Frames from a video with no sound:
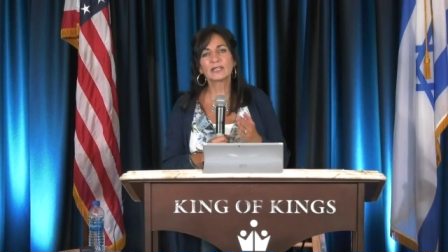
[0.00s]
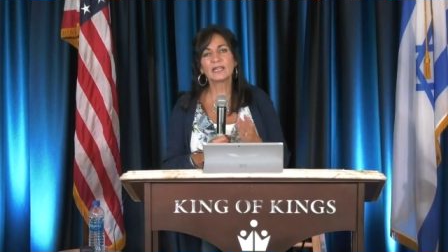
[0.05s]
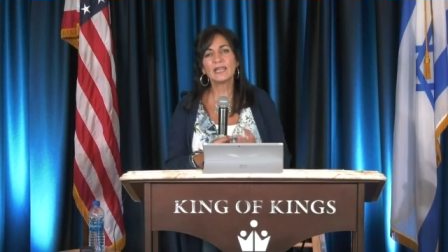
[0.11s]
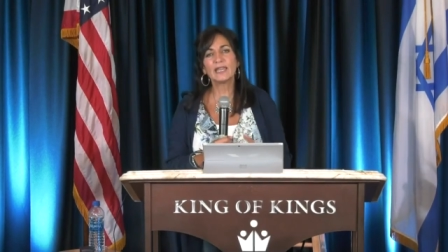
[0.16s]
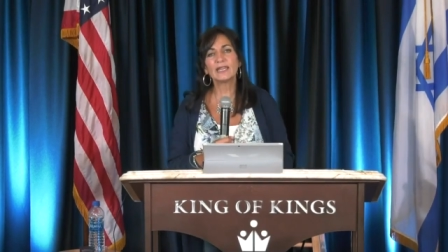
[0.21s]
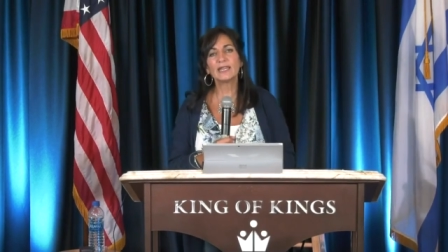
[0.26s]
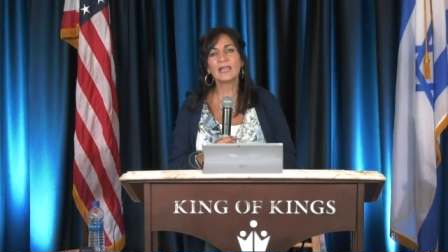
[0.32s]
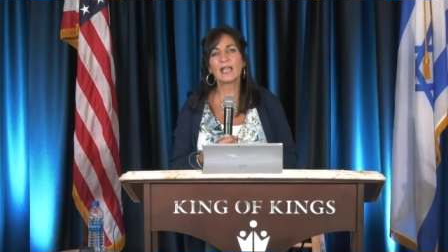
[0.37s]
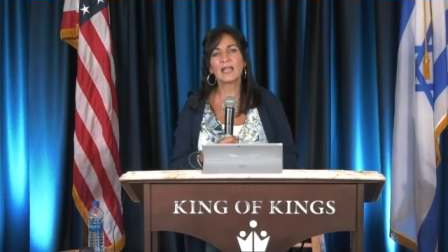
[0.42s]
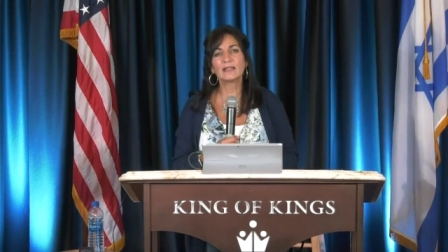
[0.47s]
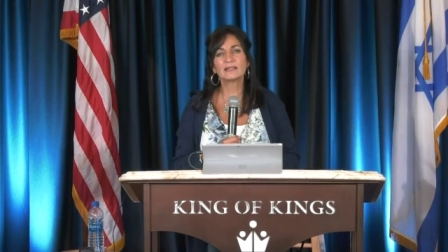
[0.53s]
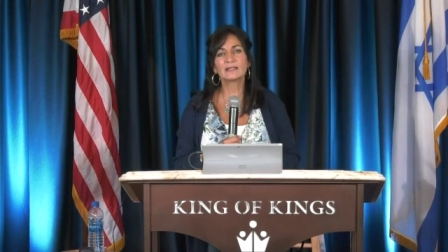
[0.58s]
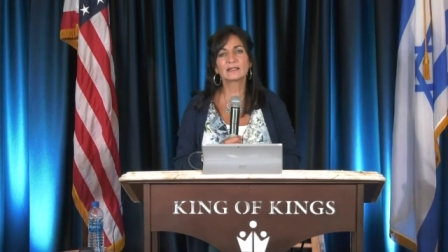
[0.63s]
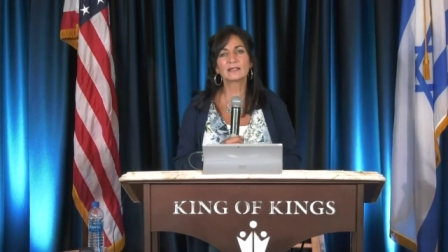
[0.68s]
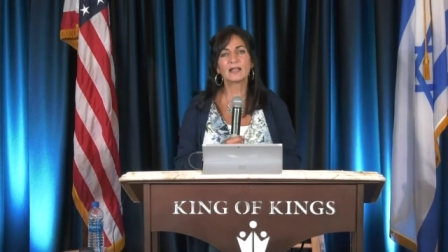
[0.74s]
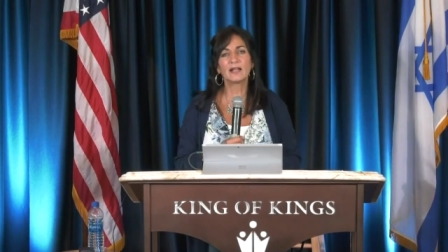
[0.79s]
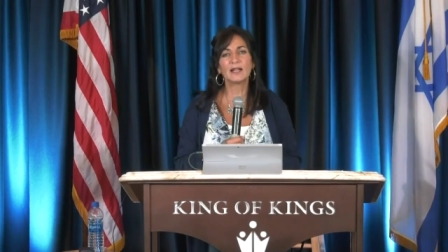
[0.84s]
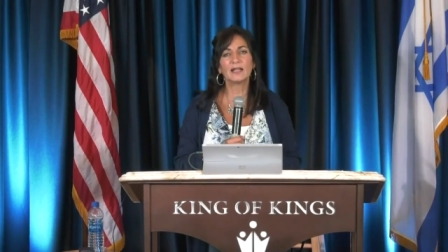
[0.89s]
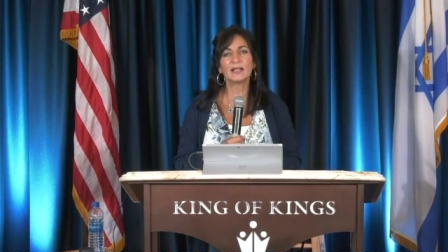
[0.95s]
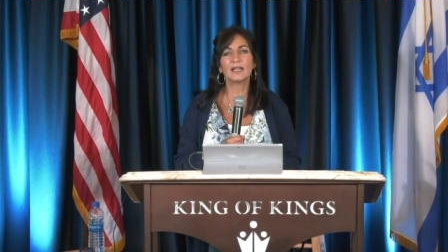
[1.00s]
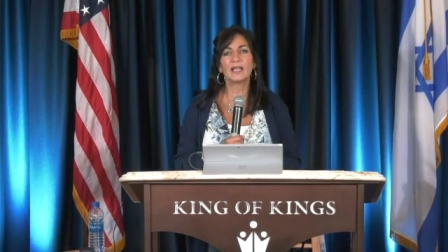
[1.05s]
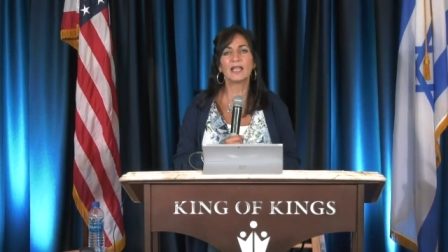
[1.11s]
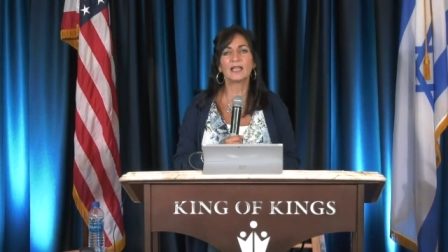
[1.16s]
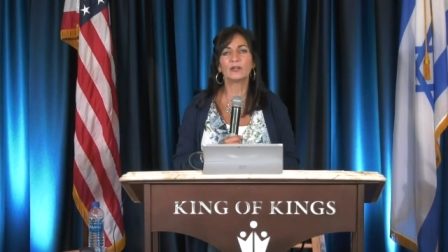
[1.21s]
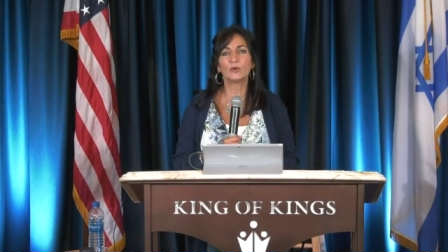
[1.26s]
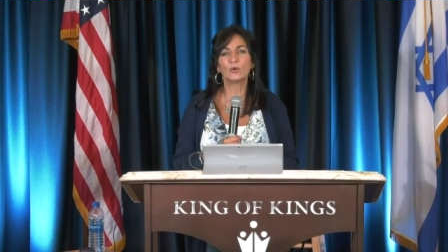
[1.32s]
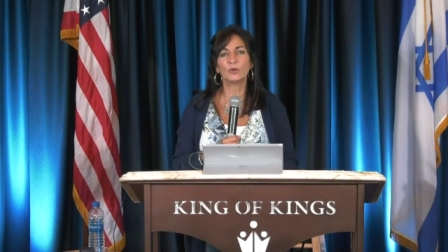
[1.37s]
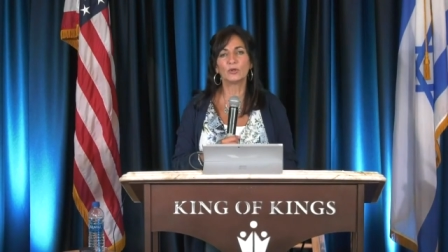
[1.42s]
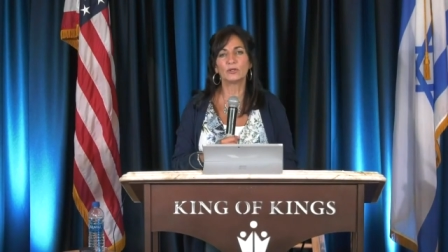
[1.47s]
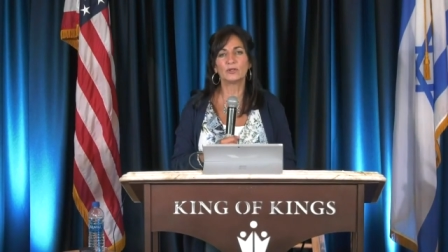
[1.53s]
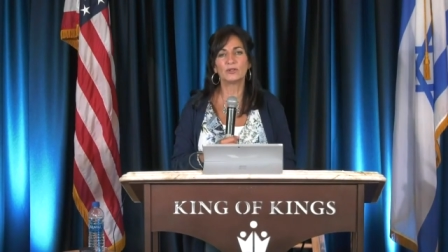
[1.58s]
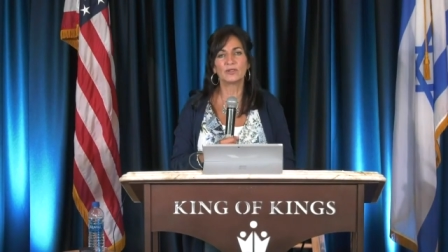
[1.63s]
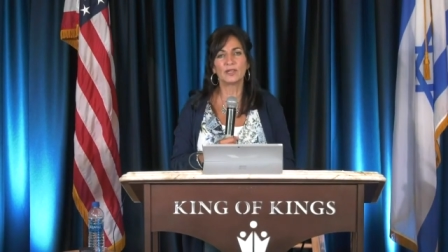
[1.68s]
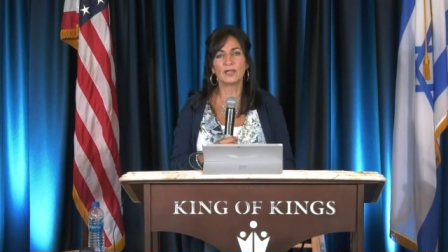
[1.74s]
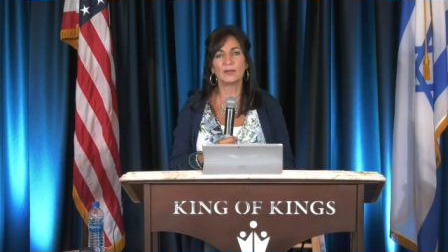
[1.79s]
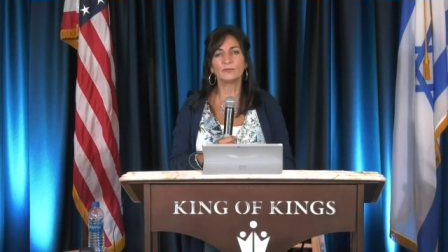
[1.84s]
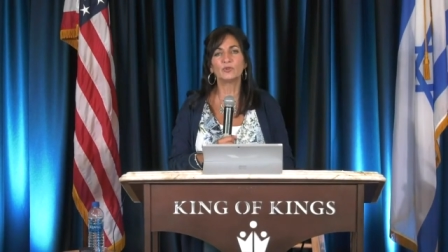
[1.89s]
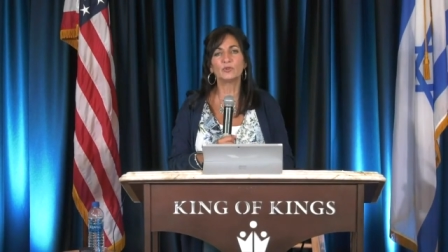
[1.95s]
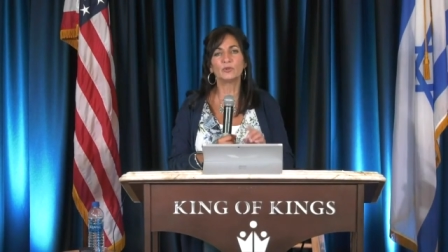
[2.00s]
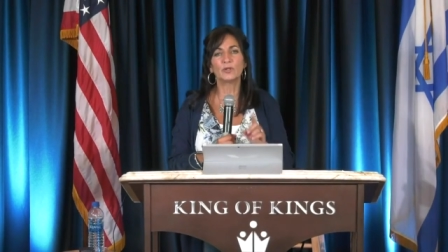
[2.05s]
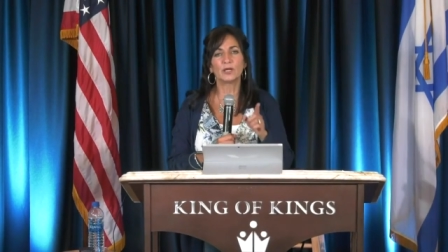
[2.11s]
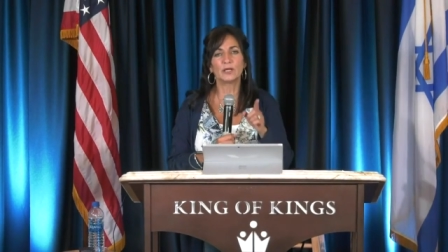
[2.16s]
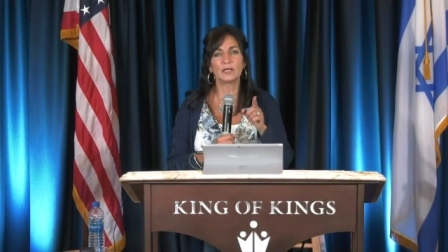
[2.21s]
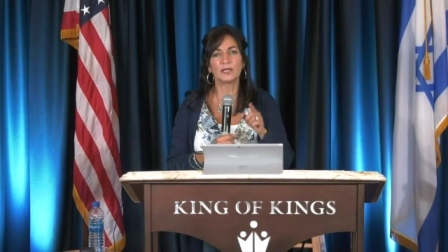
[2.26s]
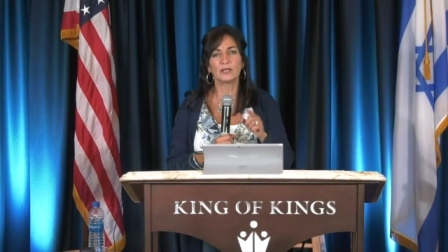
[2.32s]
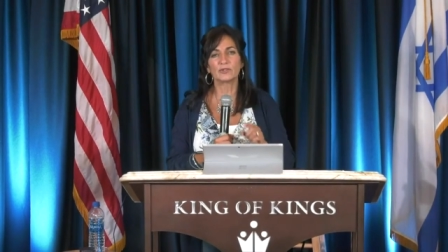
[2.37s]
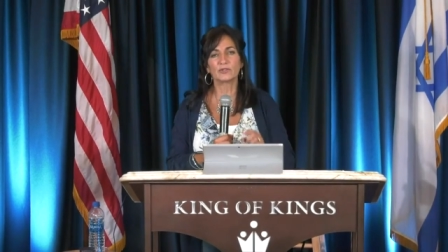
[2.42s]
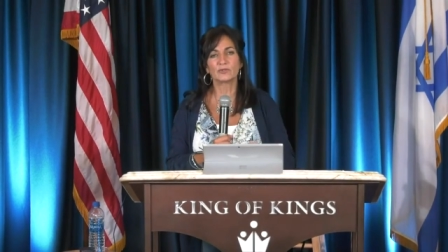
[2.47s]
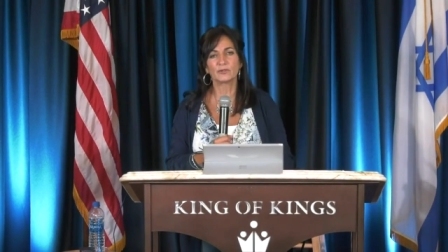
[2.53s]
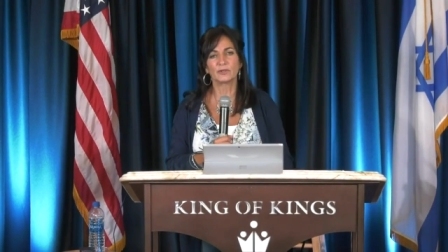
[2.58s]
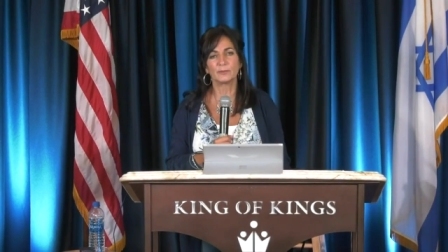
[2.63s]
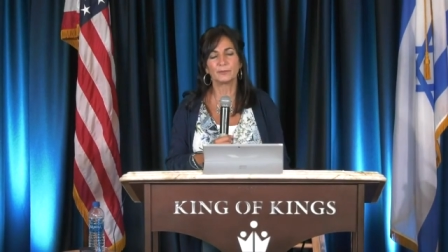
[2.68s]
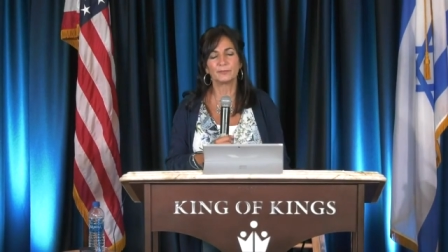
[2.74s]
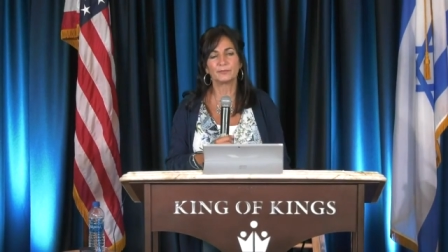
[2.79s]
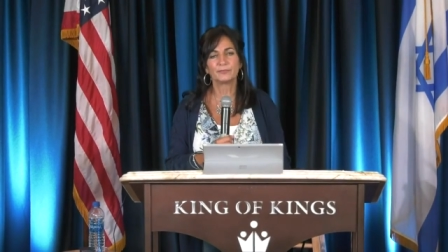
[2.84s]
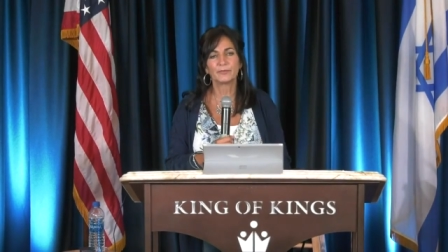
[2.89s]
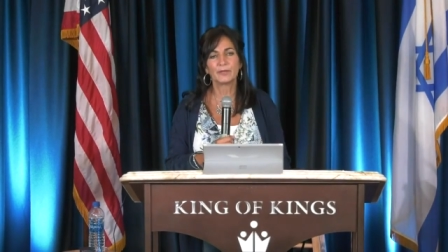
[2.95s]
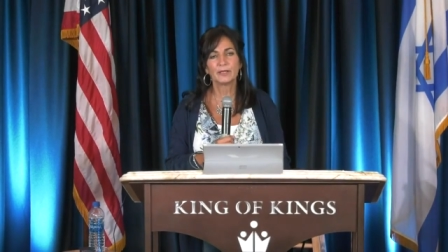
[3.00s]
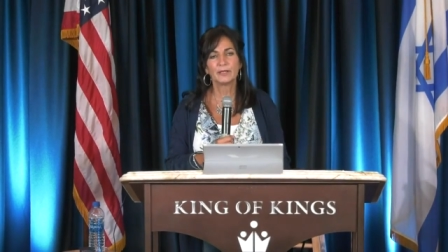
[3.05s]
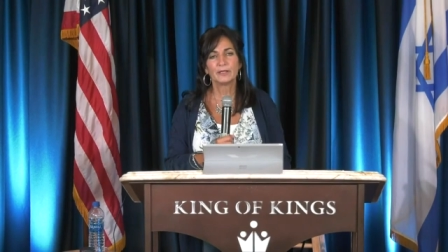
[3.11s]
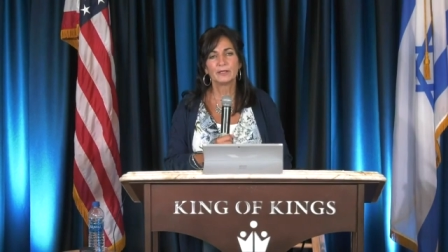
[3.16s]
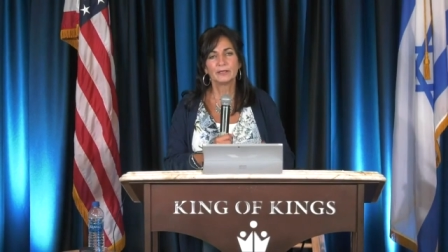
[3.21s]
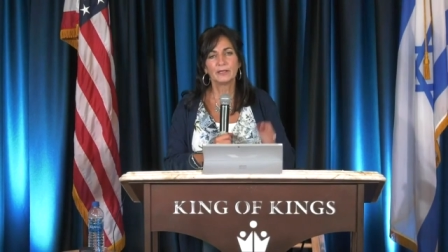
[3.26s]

"for King Hezekiah had ordered them, do not answer him."